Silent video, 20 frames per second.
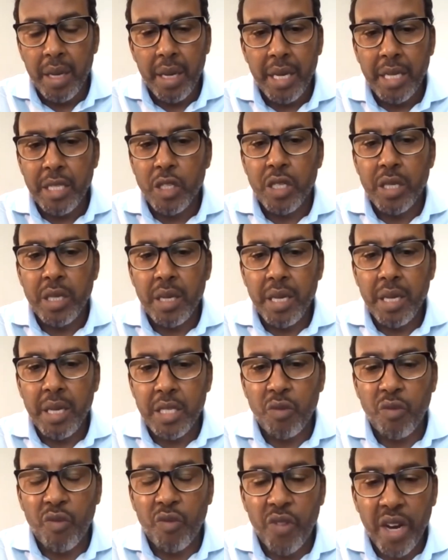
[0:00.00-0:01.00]

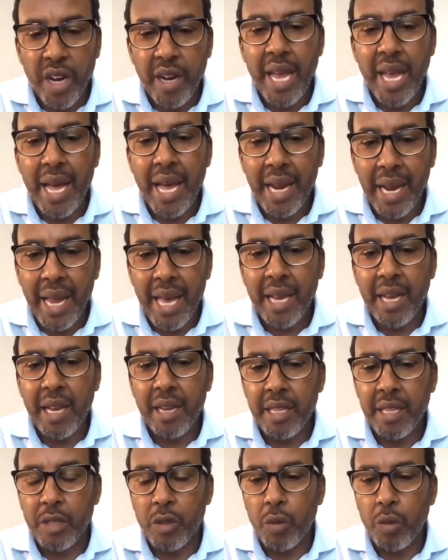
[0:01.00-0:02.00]
It's very
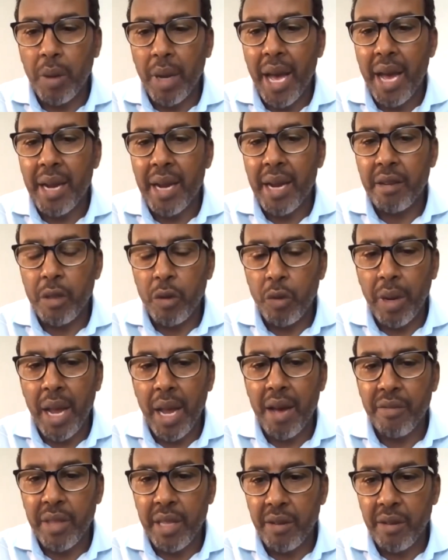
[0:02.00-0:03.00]
unlikely that you will
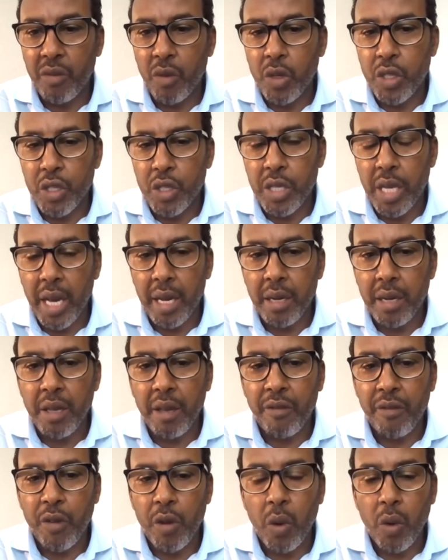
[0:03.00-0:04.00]
have their voices heard.
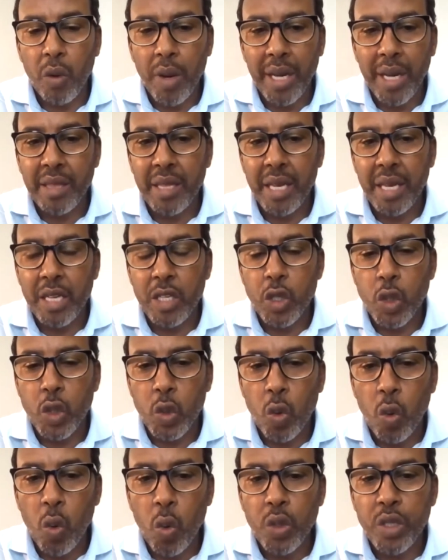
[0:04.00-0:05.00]
If you look at the
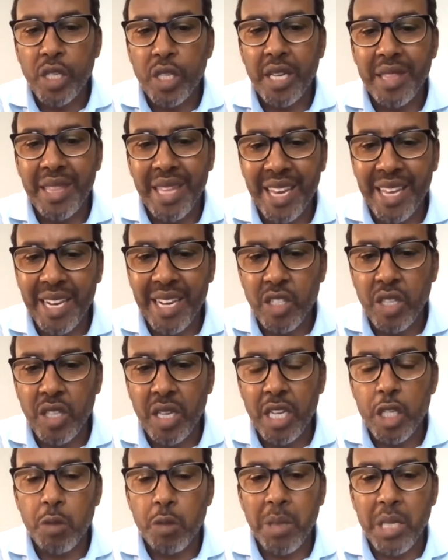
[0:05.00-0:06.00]
schools in the inner
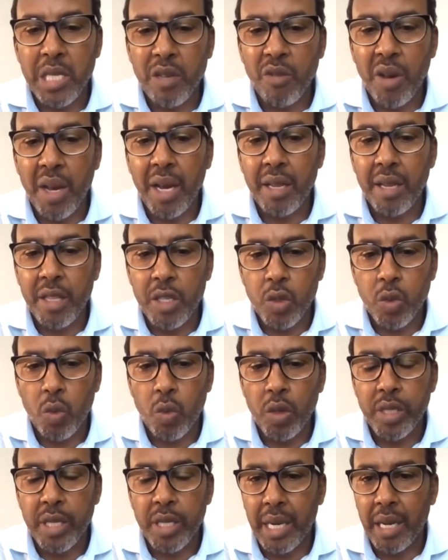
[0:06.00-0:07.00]
city, specifically the
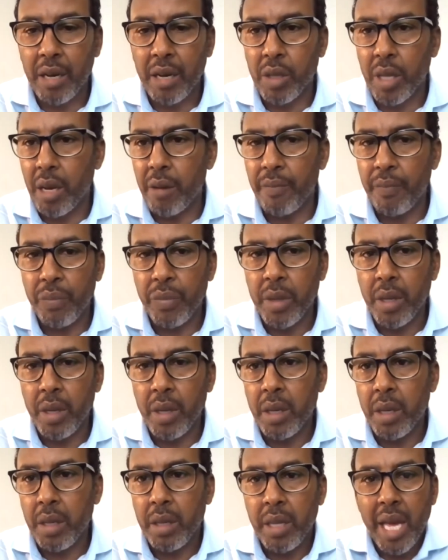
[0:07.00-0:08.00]
schools in downtown,
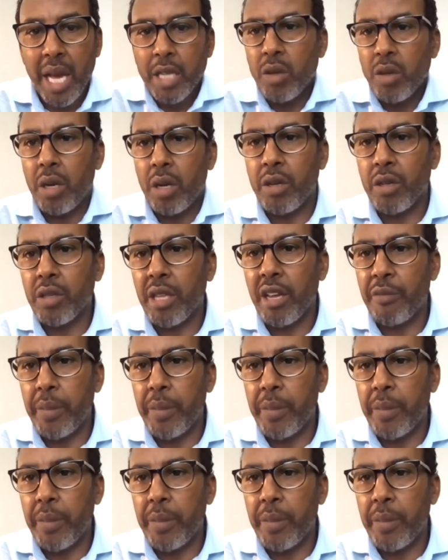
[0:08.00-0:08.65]
they actually don't